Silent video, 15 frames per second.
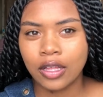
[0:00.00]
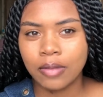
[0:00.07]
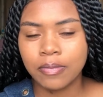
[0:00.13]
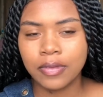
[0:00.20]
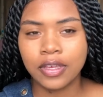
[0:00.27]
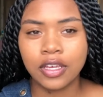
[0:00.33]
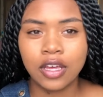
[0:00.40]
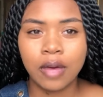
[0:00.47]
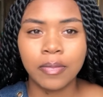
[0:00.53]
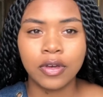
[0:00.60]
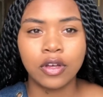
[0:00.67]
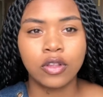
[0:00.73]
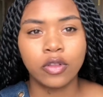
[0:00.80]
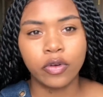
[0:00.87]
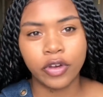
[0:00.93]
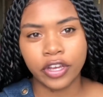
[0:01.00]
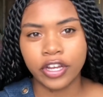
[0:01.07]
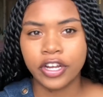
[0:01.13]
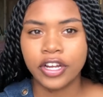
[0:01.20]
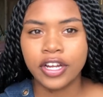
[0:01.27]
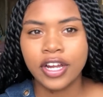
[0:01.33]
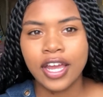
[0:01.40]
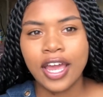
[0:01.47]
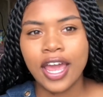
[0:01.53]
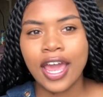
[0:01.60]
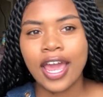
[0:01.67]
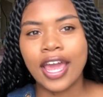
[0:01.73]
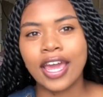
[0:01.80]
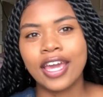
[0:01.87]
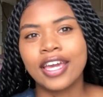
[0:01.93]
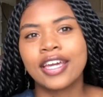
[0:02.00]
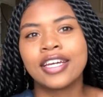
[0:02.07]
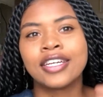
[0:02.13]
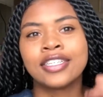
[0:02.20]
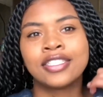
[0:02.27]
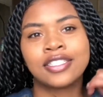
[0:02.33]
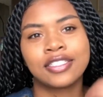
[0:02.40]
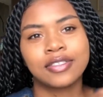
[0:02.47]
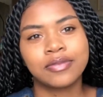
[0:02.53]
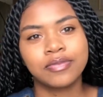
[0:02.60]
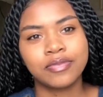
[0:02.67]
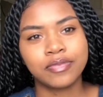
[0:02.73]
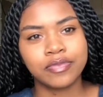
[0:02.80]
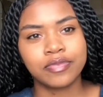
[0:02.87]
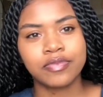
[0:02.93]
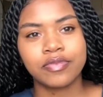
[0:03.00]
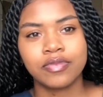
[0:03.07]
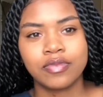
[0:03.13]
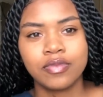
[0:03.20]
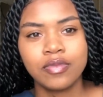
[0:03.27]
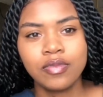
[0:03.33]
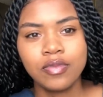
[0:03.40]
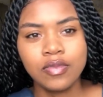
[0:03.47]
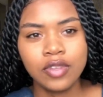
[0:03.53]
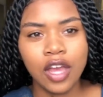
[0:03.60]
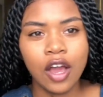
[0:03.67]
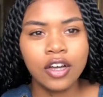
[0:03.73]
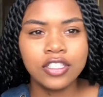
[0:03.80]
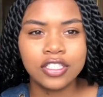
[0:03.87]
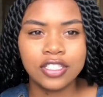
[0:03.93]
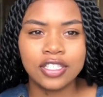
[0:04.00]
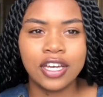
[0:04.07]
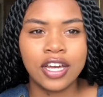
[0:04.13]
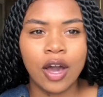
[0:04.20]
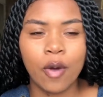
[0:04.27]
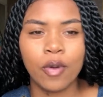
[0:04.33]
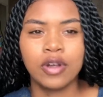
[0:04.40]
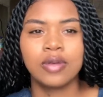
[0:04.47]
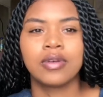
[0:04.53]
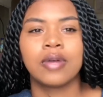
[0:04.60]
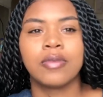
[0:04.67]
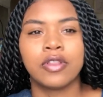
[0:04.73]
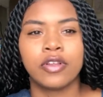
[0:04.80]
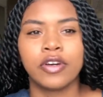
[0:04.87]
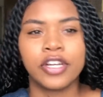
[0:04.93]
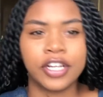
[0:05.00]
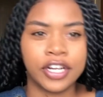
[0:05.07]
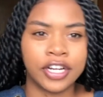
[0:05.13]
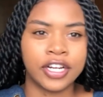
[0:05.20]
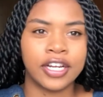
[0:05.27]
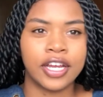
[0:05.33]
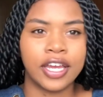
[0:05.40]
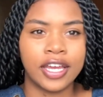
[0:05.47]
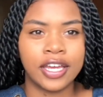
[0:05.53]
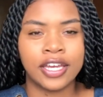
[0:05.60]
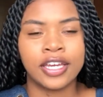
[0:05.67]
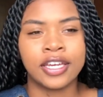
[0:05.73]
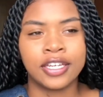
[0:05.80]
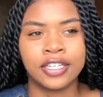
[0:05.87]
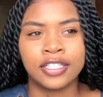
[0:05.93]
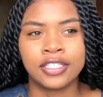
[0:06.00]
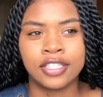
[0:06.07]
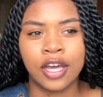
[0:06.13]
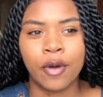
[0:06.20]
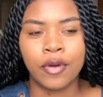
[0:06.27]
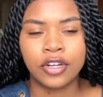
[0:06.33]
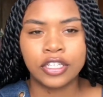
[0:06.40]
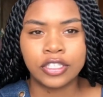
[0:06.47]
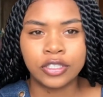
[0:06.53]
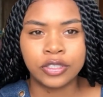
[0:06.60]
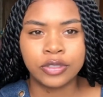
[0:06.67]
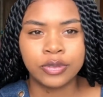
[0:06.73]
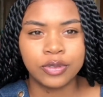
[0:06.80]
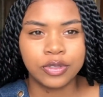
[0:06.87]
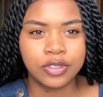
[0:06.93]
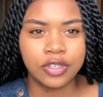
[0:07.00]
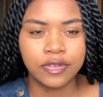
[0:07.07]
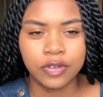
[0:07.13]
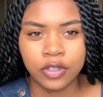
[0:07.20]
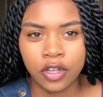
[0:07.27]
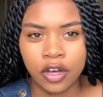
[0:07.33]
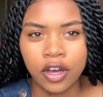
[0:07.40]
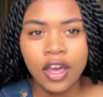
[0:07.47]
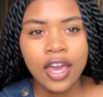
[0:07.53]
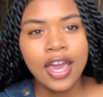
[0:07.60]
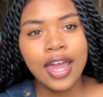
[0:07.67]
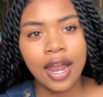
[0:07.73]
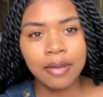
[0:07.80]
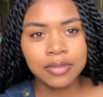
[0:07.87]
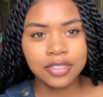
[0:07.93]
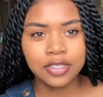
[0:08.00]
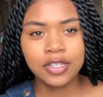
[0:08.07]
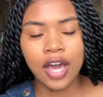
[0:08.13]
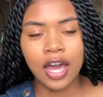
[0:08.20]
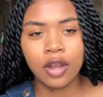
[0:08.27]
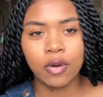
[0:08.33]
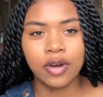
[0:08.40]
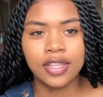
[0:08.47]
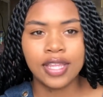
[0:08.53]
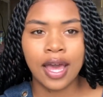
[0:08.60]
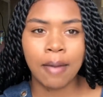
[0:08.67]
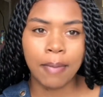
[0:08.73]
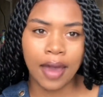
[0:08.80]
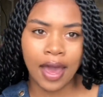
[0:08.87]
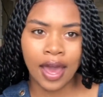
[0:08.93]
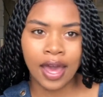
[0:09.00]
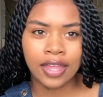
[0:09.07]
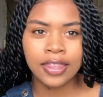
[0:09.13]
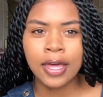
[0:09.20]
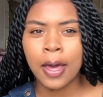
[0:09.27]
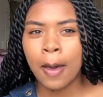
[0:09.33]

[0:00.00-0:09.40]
becoming a lawyer, and I was just like, I want to become a lawyer and I want to do civil law. And I'm still kind of on that path,